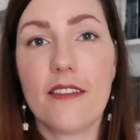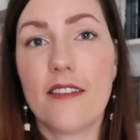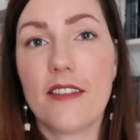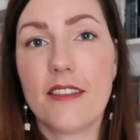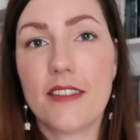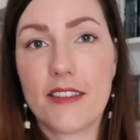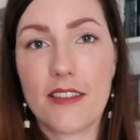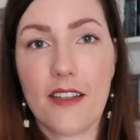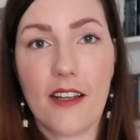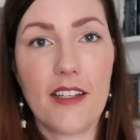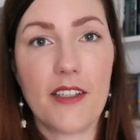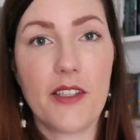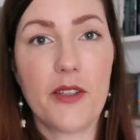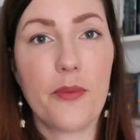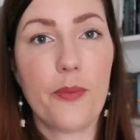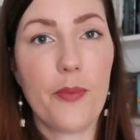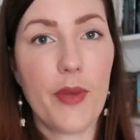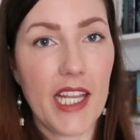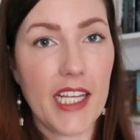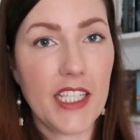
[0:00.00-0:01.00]
the
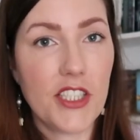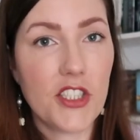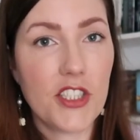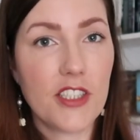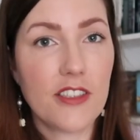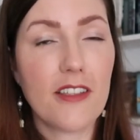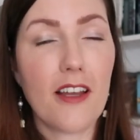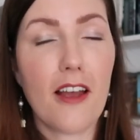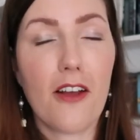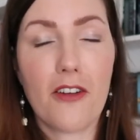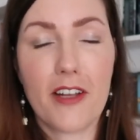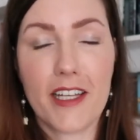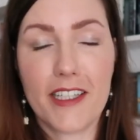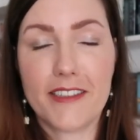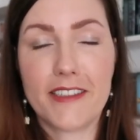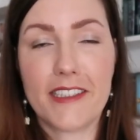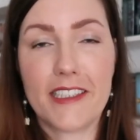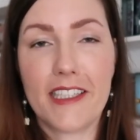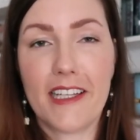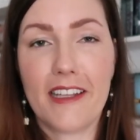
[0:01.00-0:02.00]
silent patient. I'll
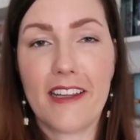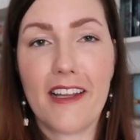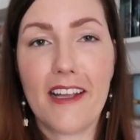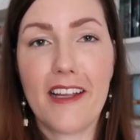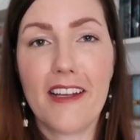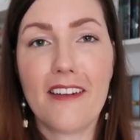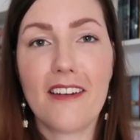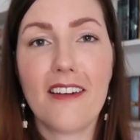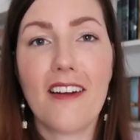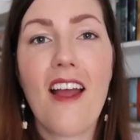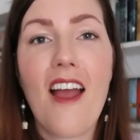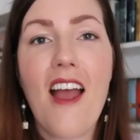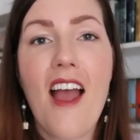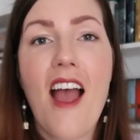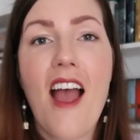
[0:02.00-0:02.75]
get to that later.